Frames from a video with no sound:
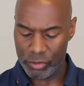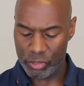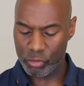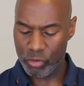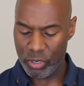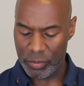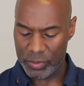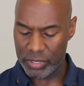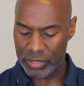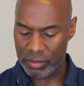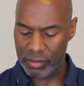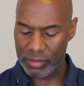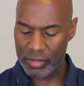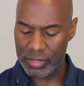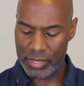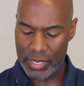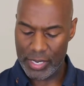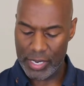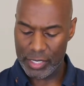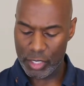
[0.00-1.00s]

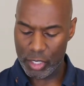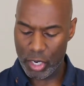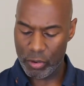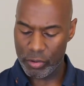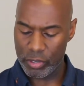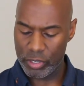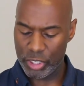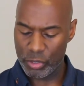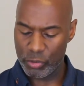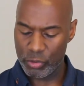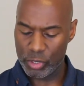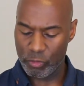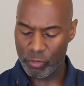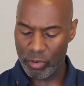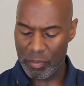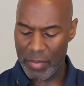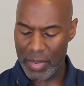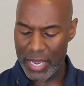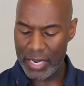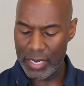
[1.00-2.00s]
scriptures encourage you to
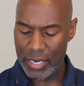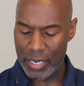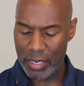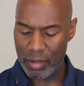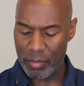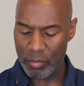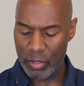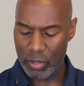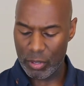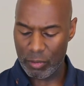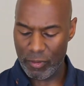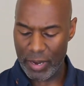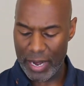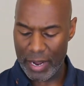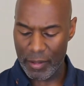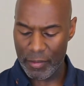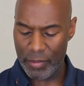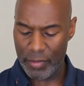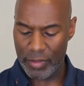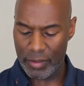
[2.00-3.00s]
remain humble
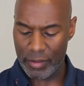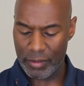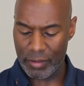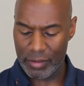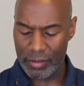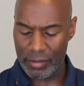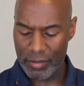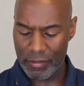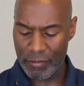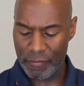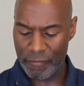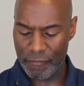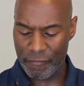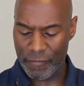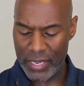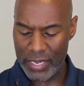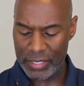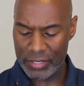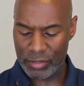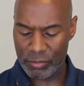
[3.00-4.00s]
around the
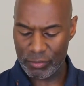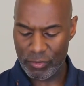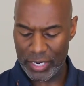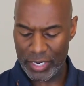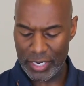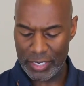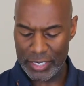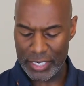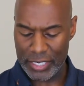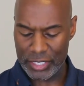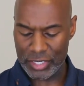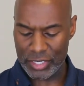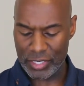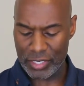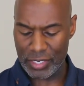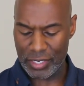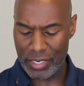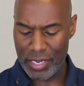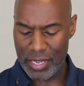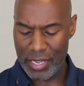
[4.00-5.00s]
face
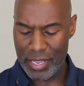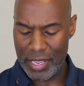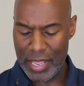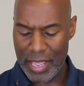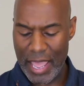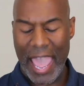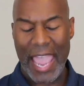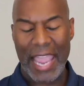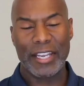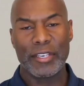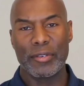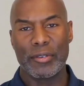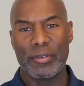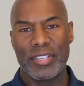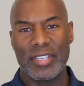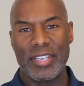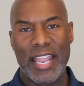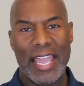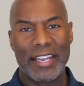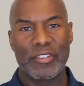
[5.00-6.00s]
recognition
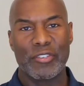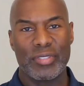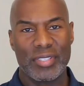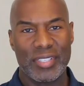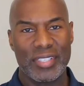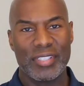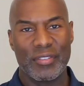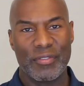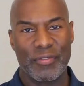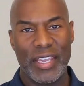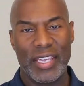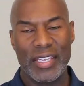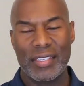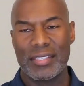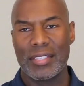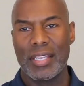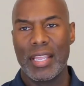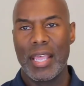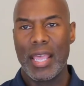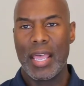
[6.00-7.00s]
actors and actresses
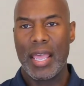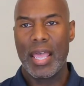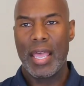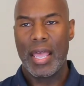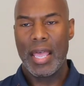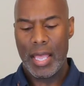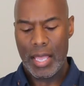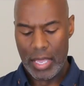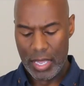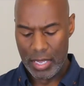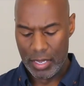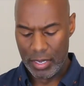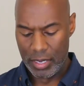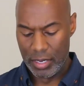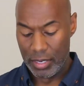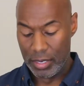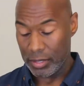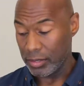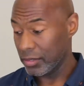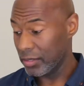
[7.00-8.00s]
face?
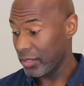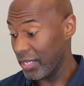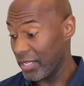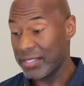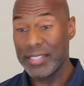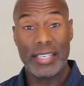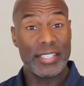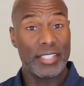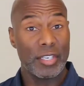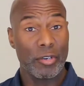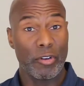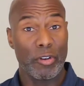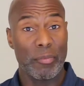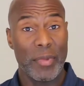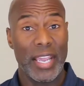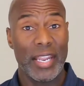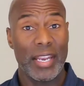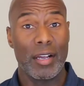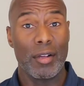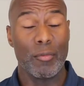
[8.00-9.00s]
It's easy to
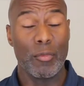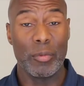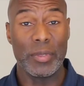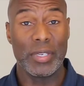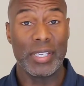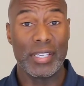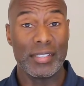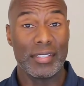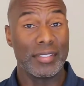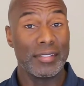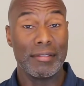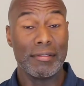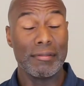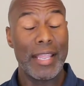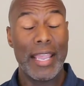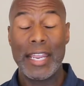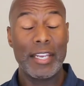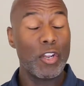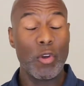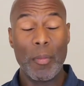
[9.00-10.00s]
remain humble because
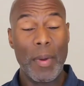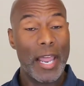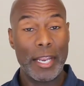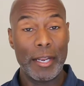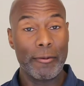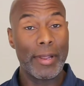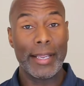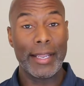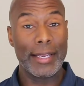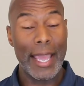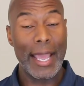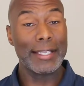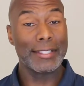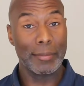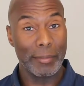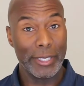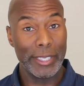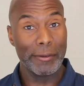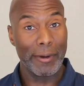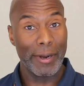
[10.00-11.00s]
ain't nobody
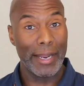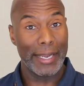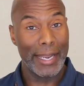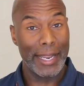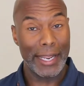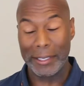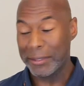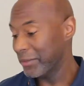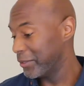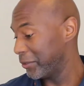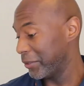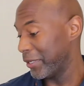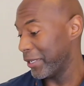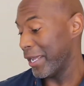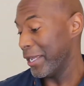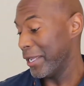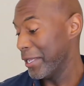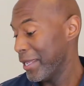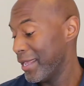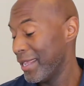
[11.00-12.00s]
recognizing me right now,
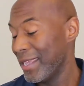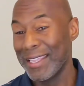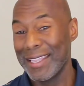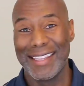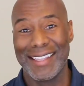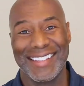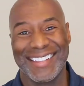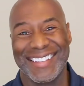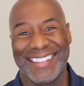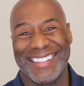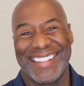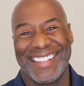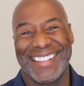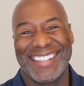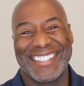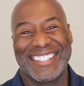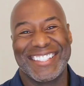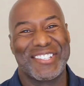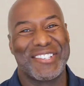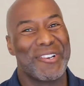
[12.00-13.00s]
okay?
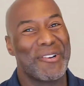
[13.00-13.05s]
The